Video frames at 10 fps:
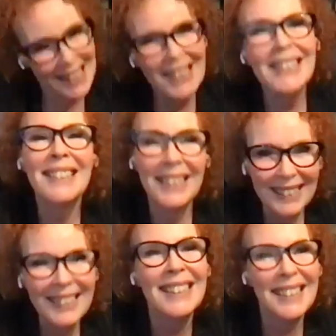
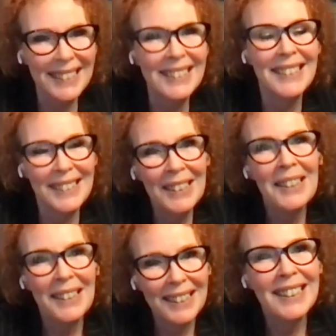
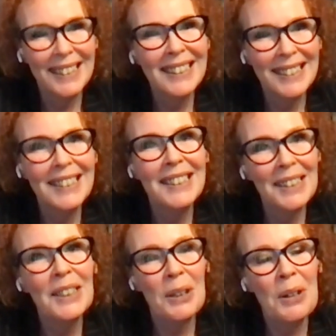It was so
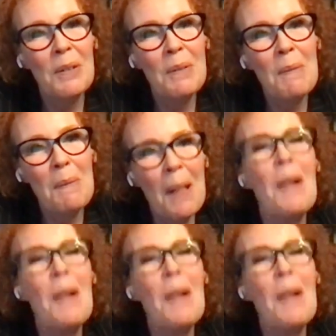stupid. It was